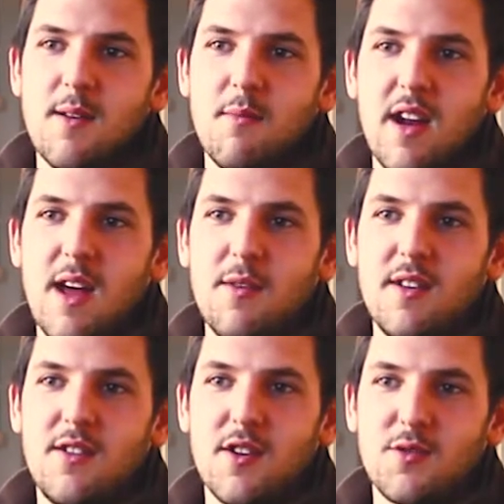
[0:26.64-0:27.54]
My name
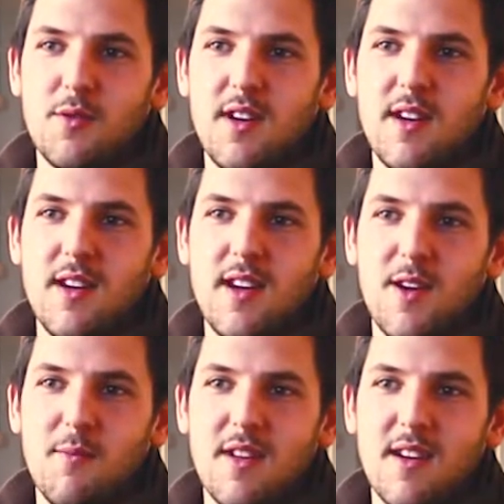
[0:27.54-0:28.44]
is Josh Winderden and
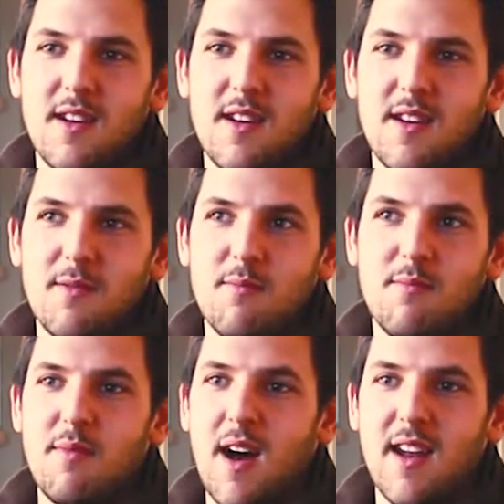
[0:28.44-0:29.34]
I'm the
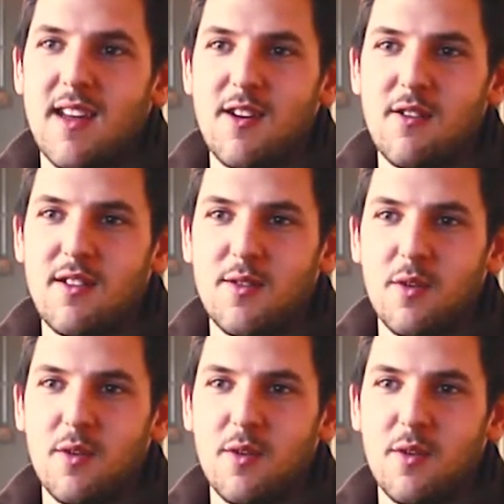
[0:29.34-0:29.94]
partner here at this